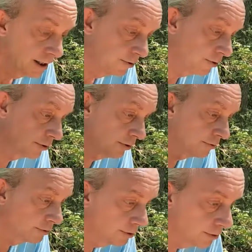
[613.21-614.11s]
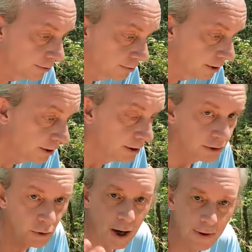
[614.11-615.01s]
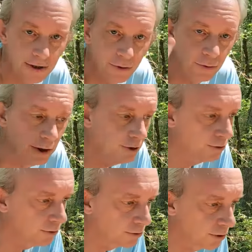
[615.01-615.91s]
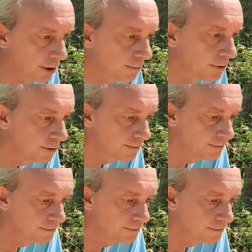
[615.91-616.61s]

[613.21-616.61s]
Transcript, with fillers: and took those too. So I made 2 insurance claims,